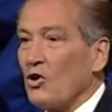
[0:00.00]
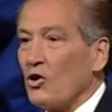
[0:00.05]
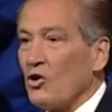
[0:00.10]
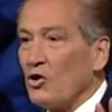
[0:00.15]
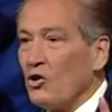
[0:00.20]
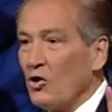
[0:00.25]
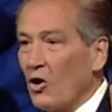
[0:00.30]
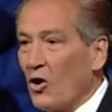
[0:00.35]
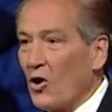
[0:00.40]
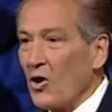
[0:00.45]

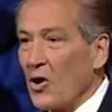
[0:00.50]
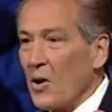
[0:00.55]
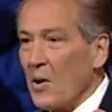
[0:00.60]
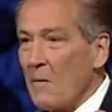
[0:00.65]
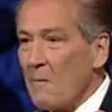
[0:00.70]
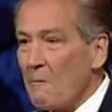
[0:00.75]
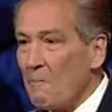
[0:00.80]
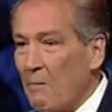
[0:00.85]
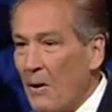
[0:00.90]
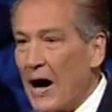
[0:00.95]
Your
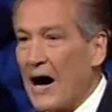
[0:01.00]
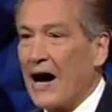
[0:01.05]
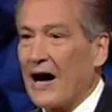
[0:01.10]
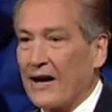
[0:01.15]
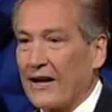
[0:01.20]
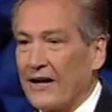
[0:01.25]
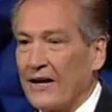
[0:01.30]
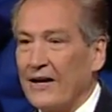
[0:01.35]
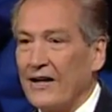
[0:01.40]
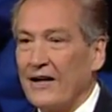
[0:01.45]

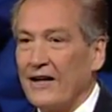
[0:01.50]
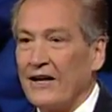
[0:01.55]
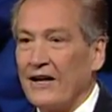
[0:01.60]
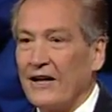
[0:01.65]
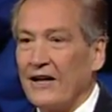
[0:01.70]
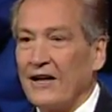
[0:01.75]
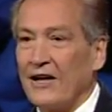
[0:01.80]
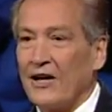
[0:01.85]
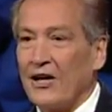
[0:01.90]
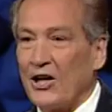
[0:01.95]
body
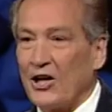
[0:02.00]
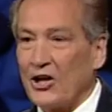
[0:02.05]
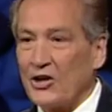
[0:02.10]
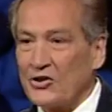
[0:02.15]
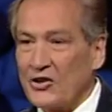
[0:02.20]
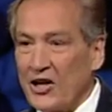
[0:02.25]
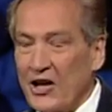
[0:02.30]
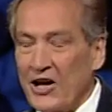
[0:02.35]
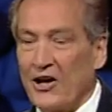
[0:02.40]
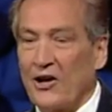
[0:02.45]

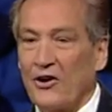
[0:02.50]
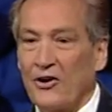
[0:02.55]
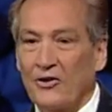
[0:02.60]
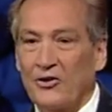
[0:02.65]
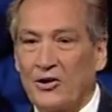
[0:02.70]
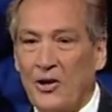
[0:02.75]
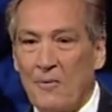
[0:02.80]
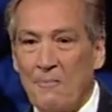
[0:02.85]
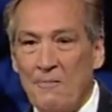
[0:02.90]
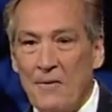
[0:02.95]
is here
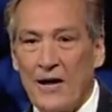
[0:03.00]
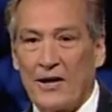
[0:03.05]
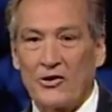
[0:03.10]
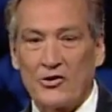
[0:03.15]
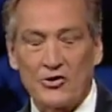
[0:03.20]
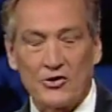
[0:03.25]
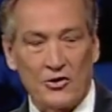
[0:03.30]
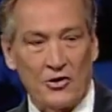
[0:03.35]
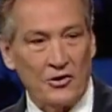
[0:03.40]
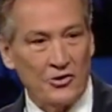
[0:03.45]
to
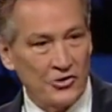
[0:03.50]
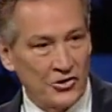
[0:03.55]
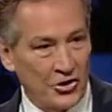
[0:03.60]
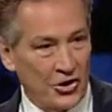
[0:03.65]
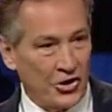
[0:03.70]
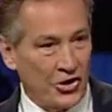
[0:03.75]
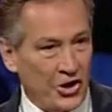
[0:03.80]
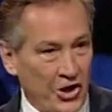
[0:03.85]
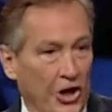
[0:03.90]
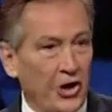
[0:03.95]
minister
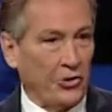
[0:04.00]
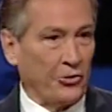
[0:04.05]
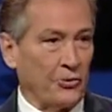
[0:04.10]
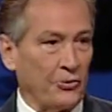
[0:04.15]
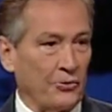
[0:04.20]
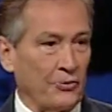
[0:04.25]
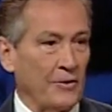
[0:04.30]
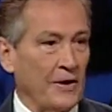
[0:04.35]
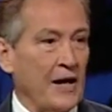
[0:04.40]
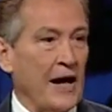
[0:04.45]
to you.
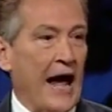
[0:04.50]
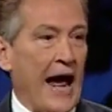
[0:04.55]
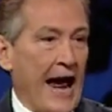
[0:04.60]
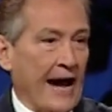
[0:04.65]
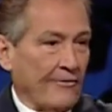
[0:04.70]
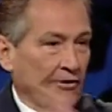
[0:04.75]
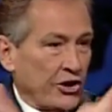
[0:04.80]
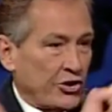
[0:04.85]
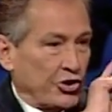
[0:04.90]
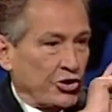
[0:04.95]

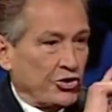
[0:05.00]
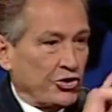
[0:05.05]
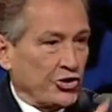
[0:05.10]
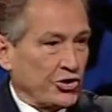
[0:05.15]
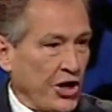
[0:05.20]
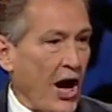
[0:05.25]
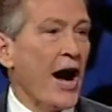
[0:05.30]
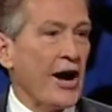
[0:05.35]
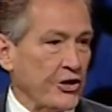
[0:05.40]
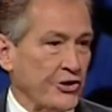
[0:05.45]
And this
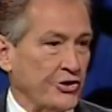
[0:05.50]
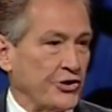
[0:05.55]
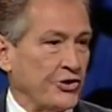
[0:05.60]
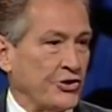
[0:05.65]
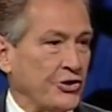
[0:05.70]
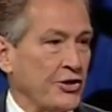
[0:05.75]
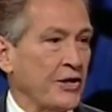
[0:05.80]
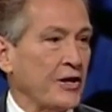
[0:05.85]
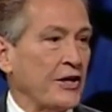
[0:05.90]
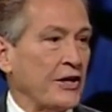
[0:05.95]

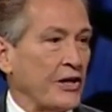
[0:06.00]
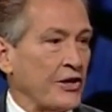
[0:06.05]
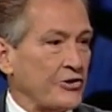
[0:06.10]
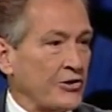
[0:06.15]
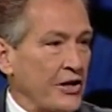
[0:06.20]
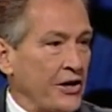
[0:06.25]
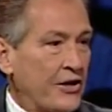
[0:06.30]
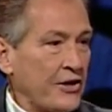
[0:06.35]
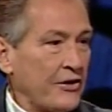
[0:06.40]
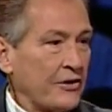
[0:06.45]
church is
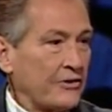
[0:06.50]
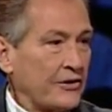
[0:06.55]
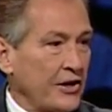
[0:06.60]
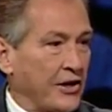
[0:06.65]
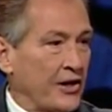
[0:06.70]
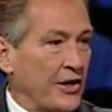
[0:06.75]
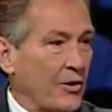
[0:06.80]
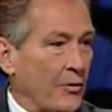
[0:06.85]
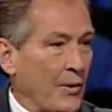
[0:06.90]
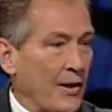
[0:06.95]
here to
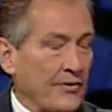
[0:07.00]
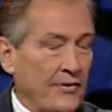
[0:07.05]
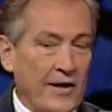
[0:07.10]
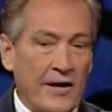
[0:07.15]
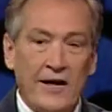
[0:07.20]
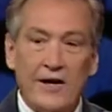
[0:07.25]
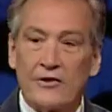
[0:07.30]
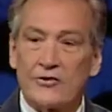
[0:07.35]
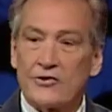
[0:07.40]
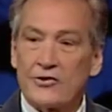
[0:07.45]
hear what the
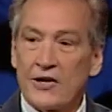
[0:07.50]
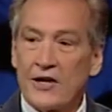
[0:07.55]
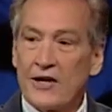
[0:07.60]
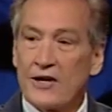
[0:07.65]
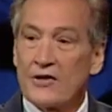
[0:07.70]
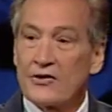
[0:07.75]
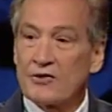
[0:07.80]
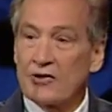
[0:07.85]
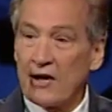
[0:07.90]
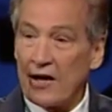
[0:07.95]
head
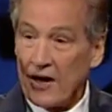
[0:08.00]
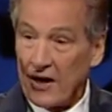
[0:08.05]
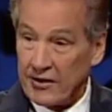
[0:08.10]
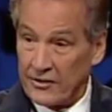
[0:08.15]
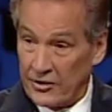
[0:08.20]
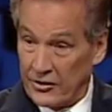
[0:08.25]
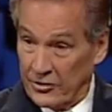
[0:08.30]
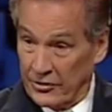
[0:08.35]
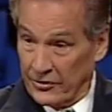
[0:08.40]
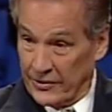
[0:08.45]
says and
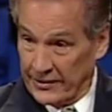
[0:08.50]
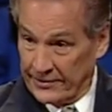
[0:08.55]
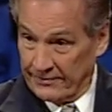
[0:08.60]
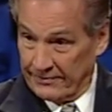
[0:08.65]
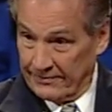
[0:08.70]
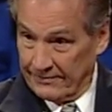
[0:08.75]
to do it.